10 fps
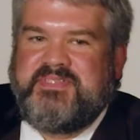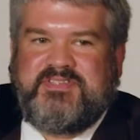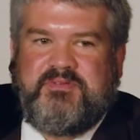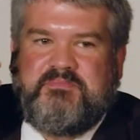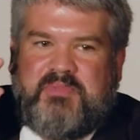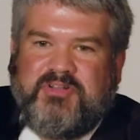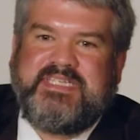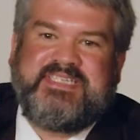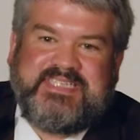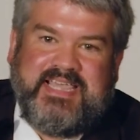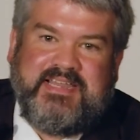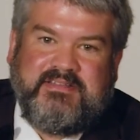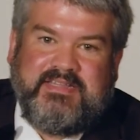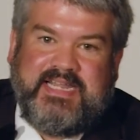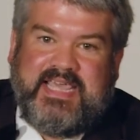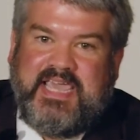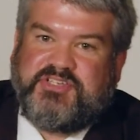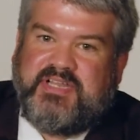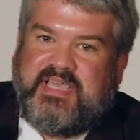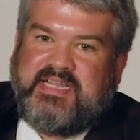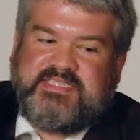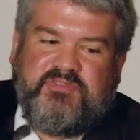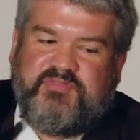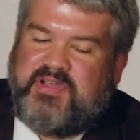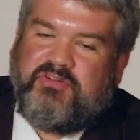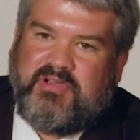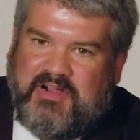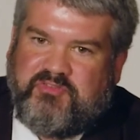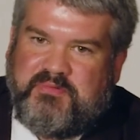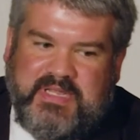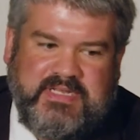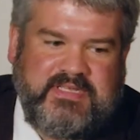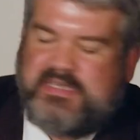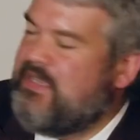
so multi-state litigation against the federal government.